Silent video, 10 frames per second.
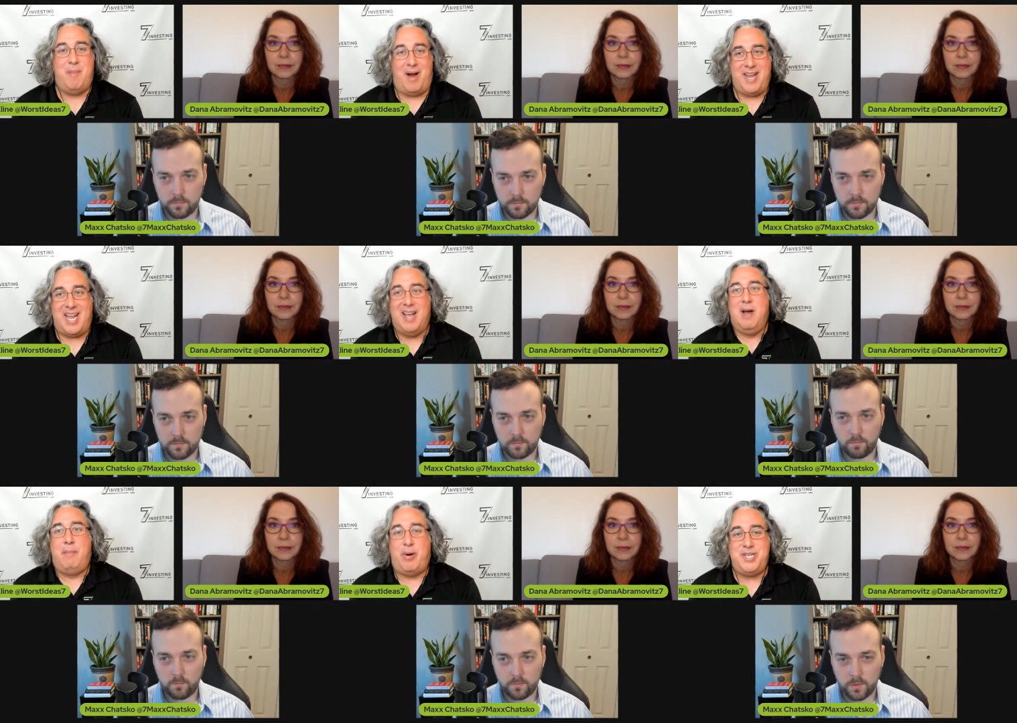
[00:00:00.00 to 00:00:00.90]
Speaker 1: money
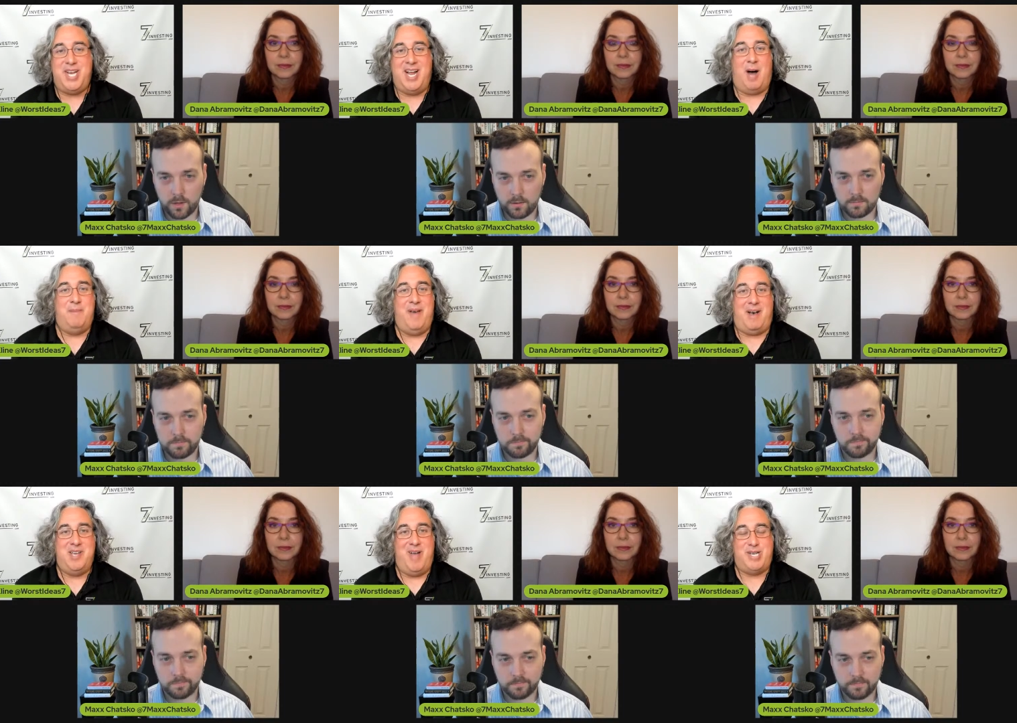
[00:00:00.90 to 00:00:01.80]
pushing up
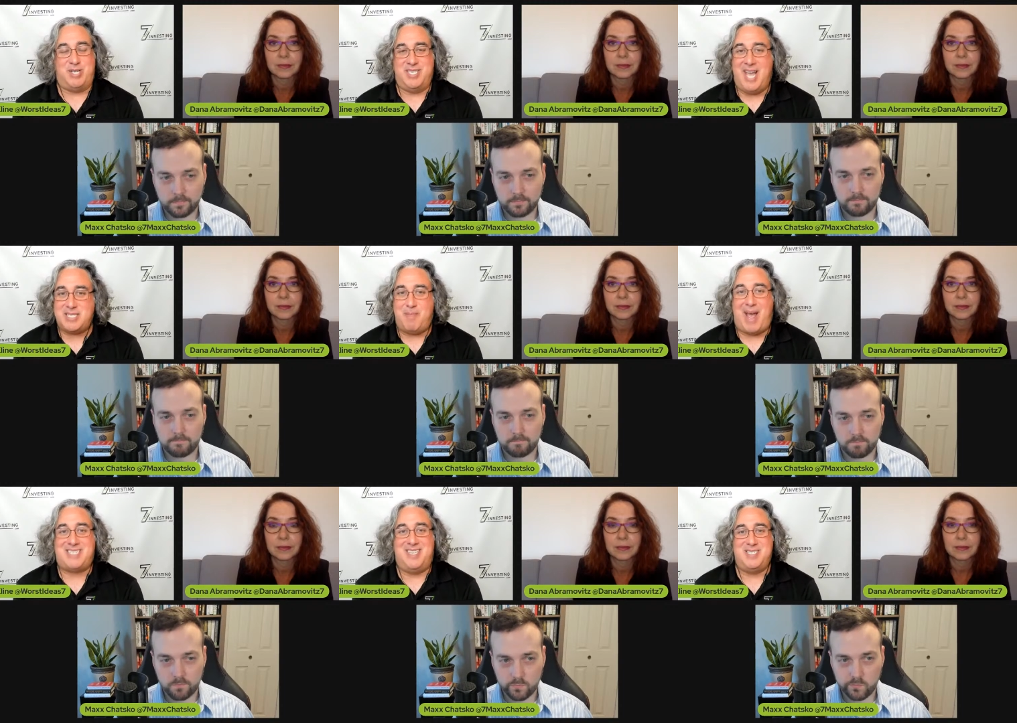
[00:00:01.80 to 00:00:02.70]
valuations? Yes,
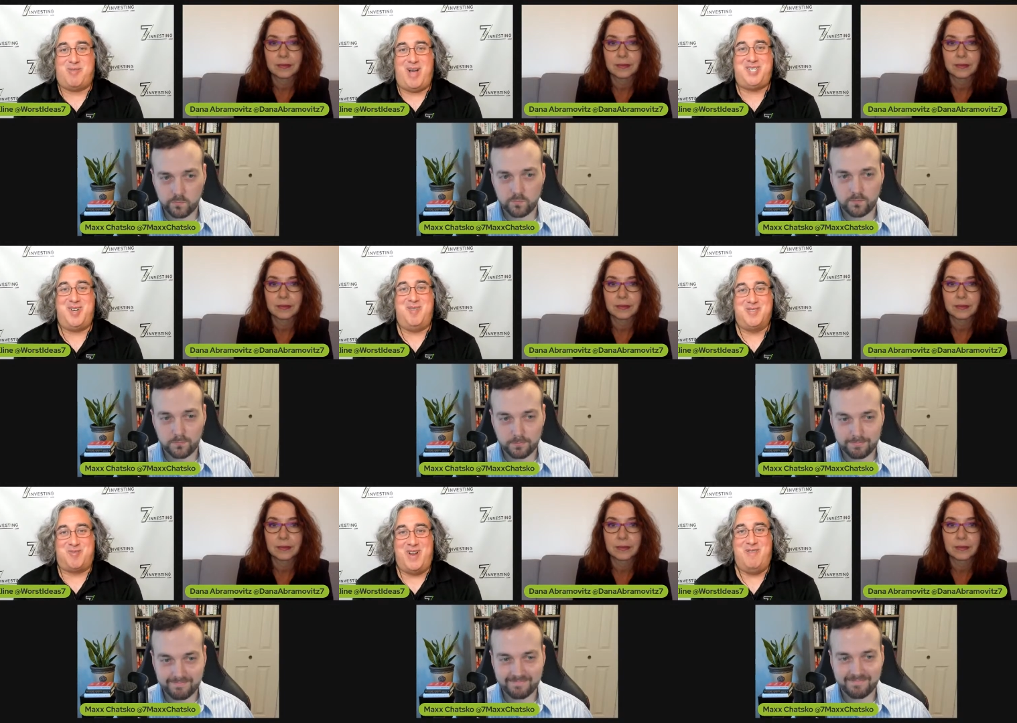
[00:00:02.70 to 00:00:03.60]
Max, this question
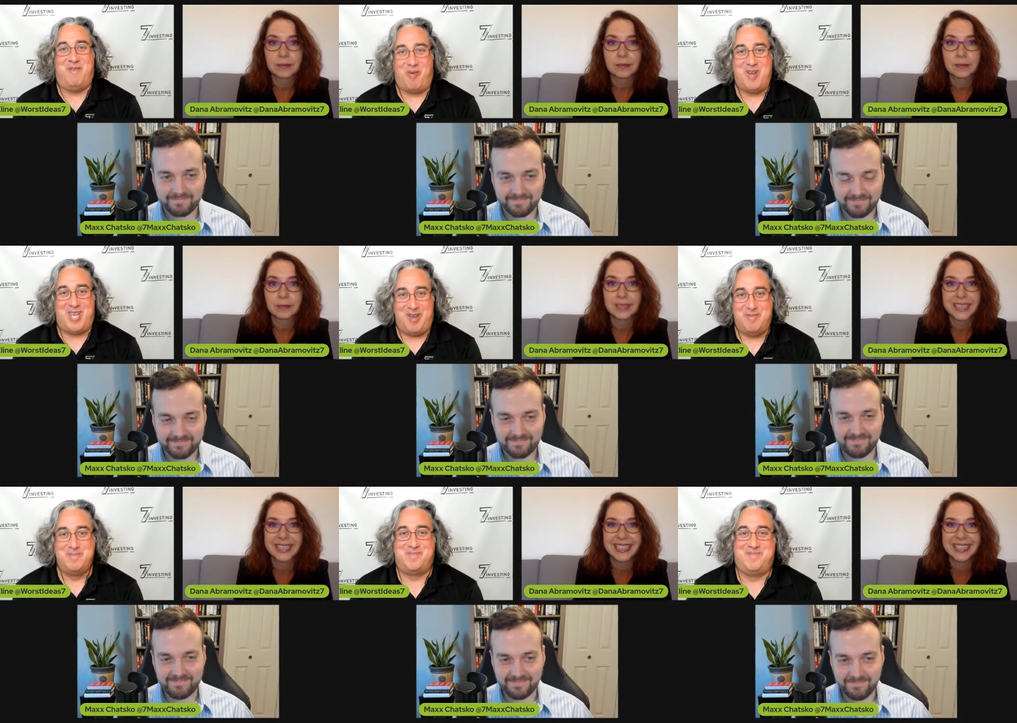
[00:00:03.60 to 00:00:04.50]
was written for
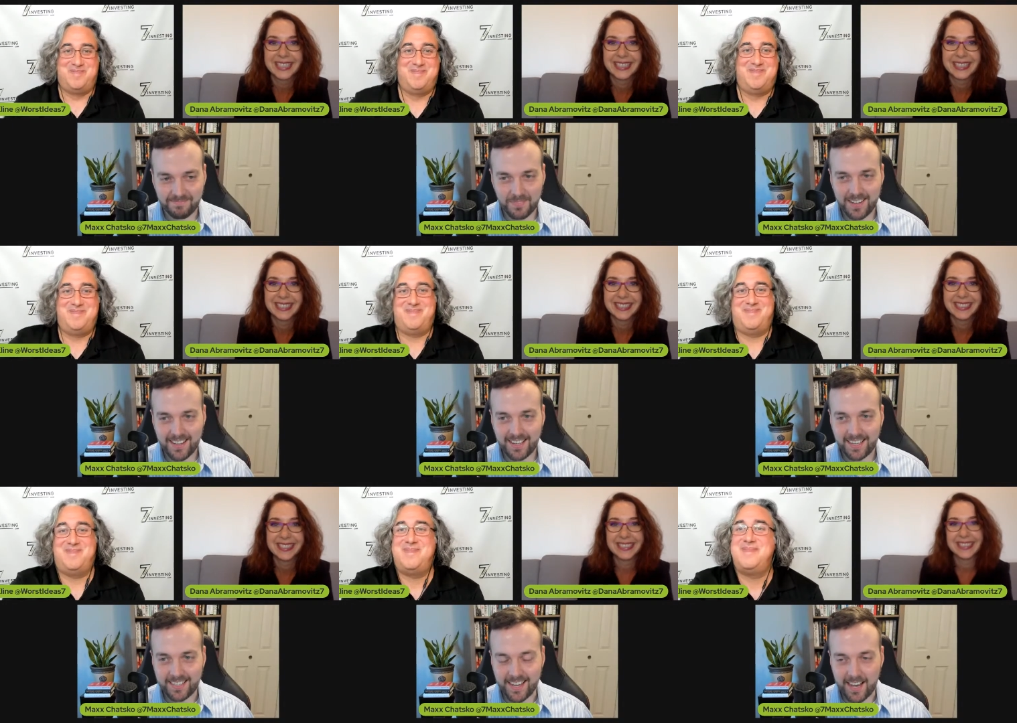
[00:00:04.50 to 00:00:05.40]
you.
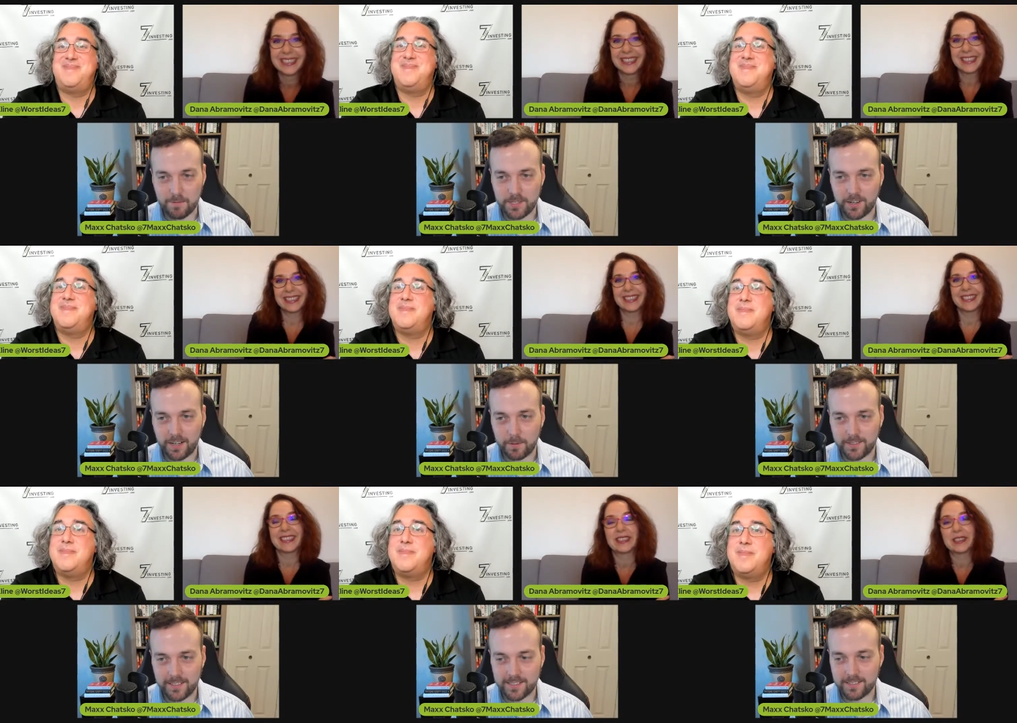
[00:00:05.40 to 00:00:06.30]
Speaker 2: Yeah, I've been talking
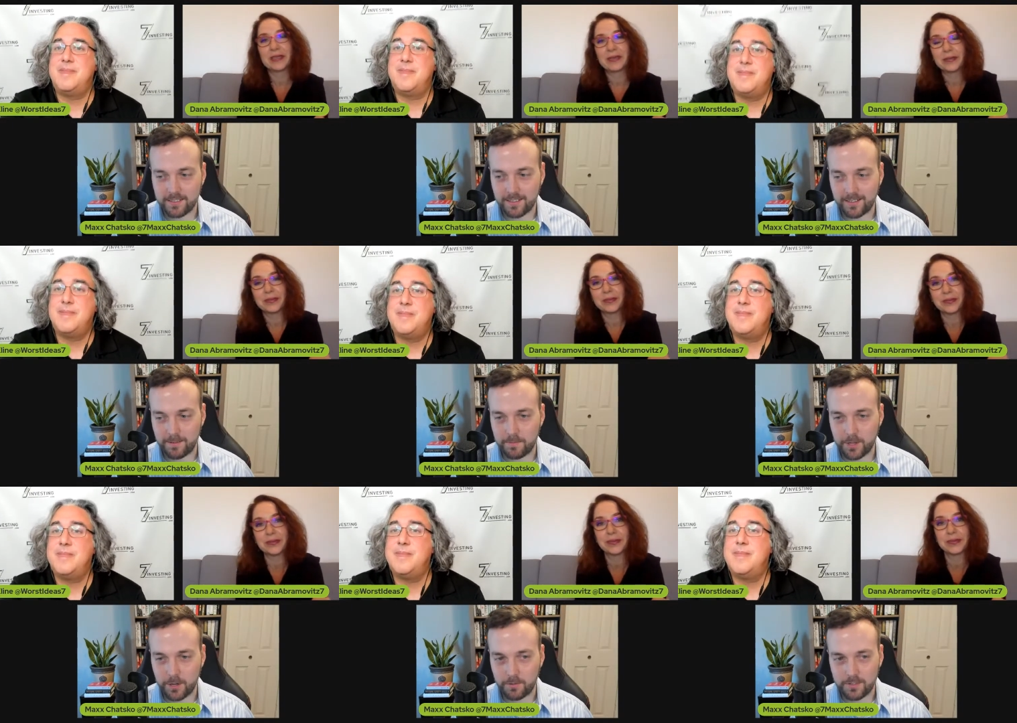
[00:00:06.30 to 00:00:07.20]
about this. Um,
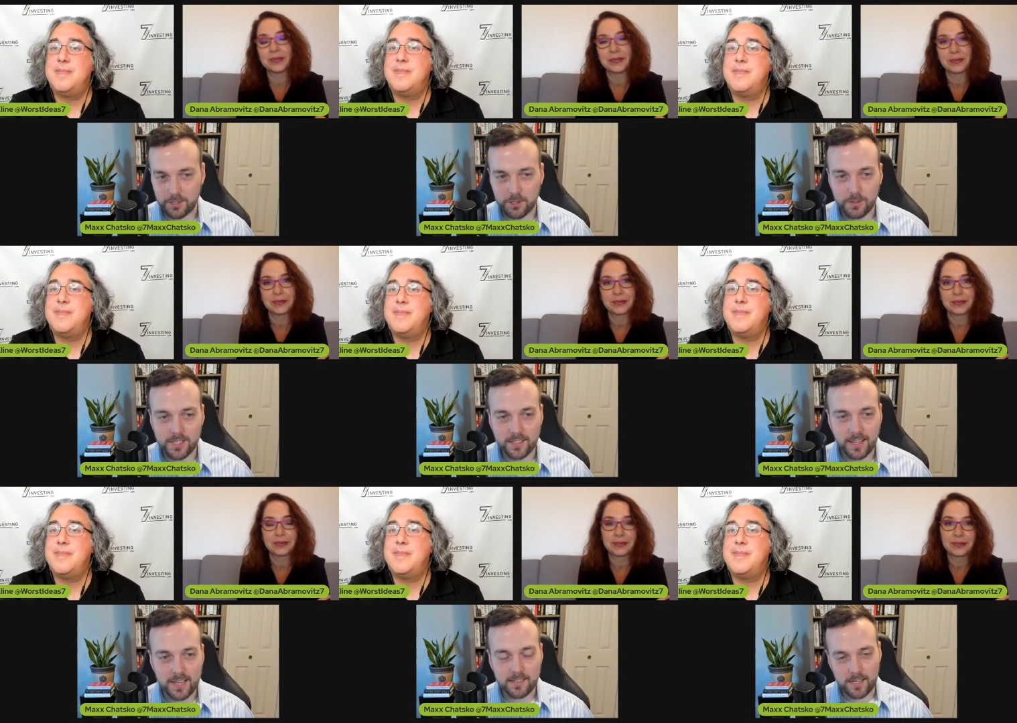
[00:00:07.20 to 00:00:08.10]
you know, so so this in
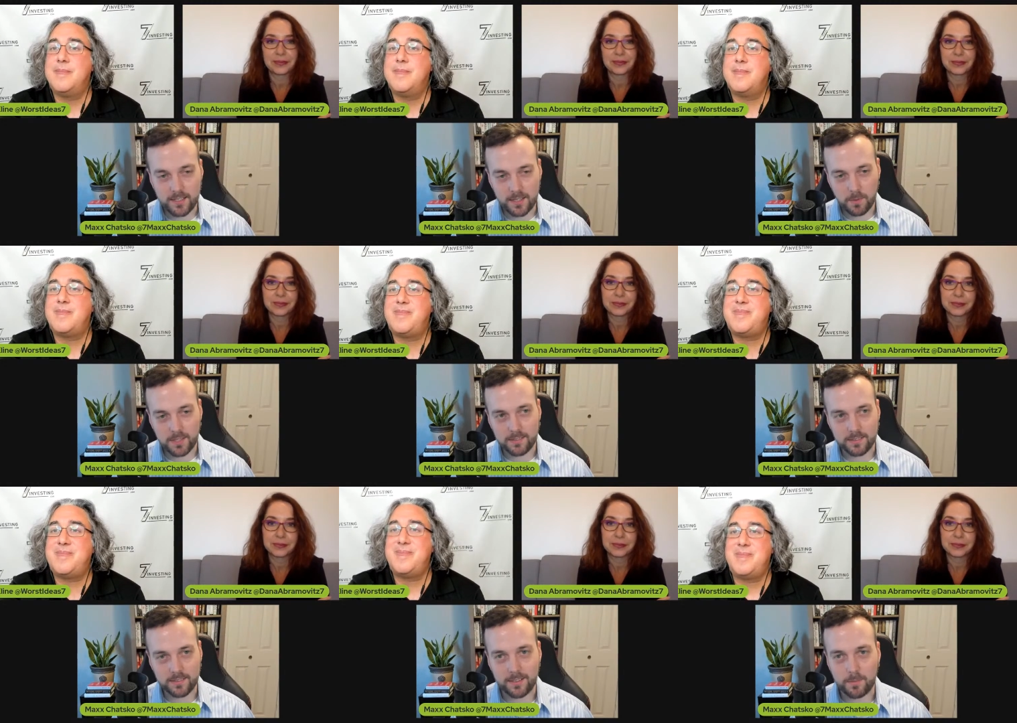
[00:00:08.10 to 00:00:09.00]
the last eighteen
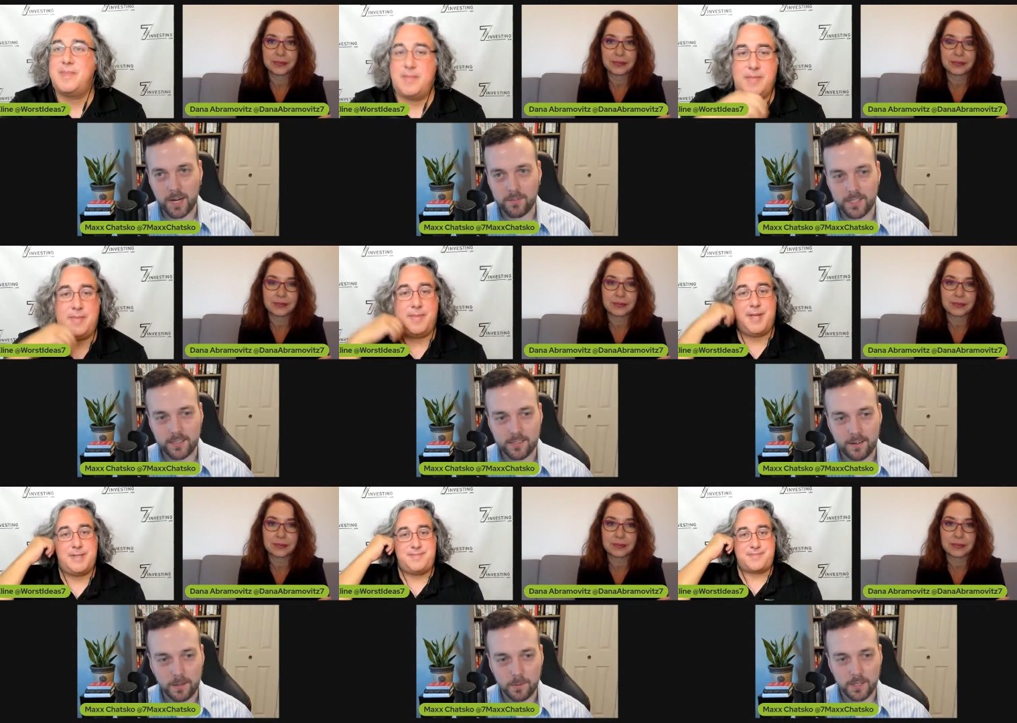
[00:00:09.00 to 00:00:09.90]
months. Um, obviously, the
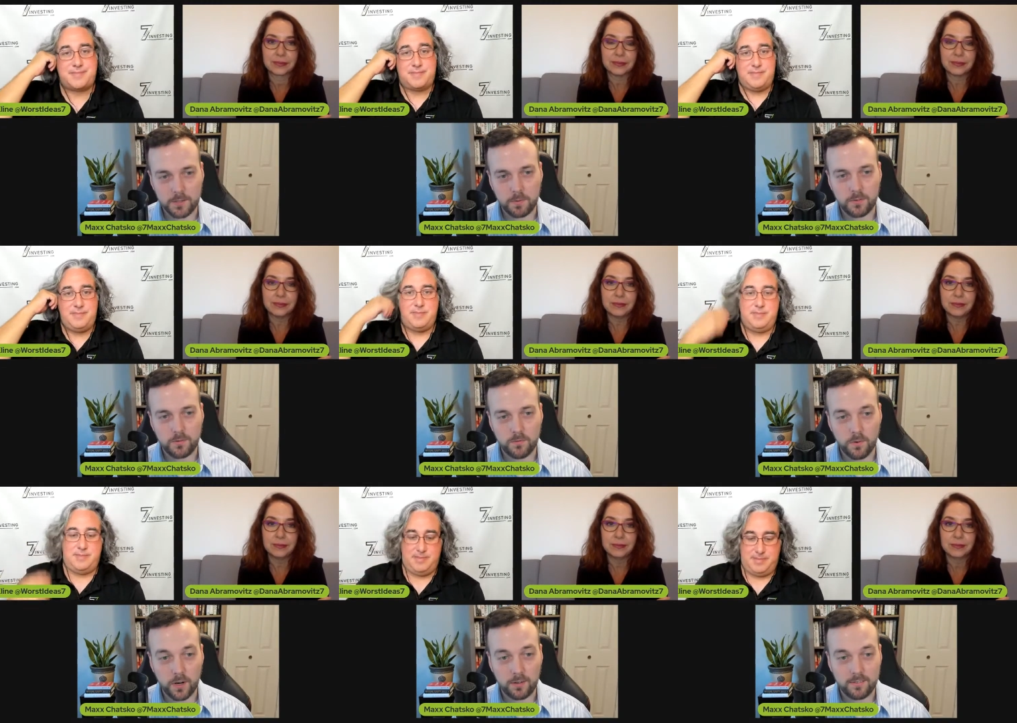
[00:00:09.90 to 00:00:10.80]
stock market's been
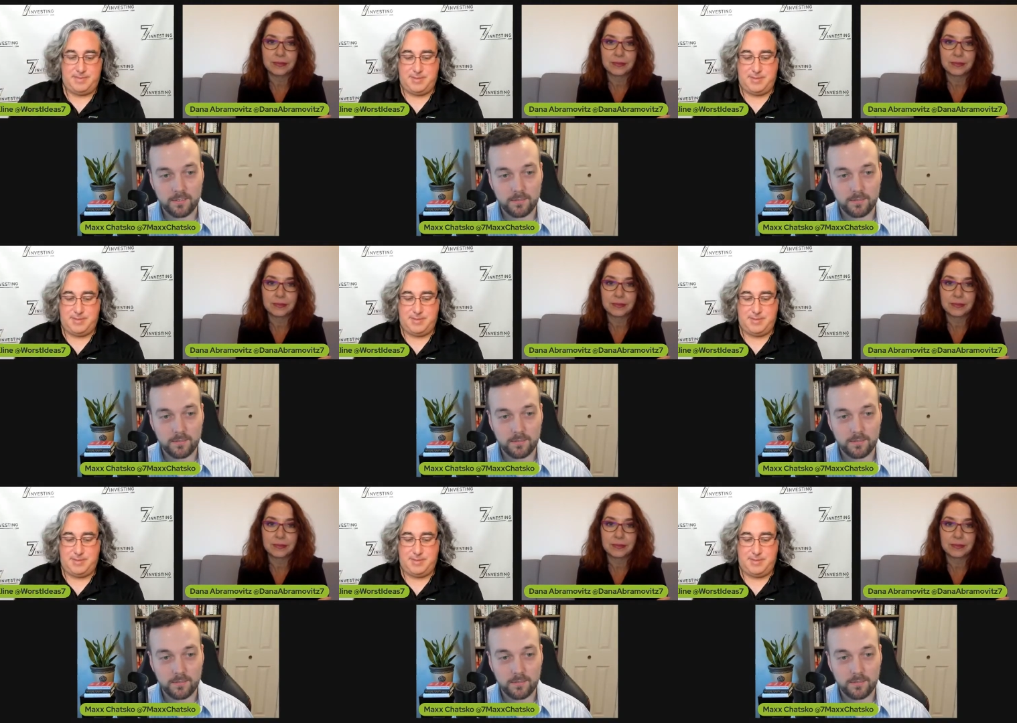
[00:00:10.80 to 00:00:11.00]
very